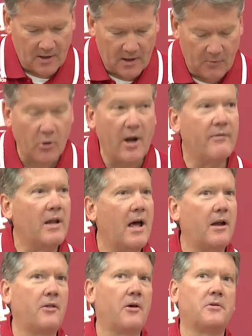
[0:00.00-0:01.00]
And we're gonna have a
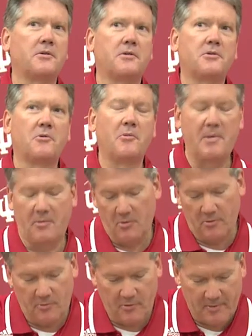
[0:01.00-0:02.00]
lot of those, so
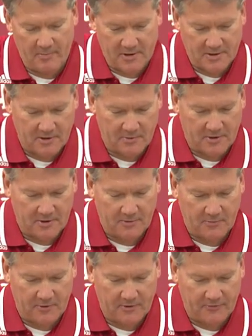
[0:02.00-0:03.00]
we'll be busy with the
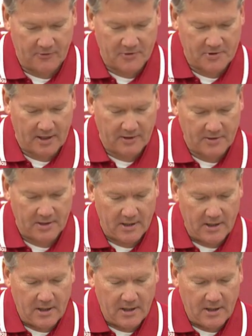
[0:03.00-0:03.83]
first downs.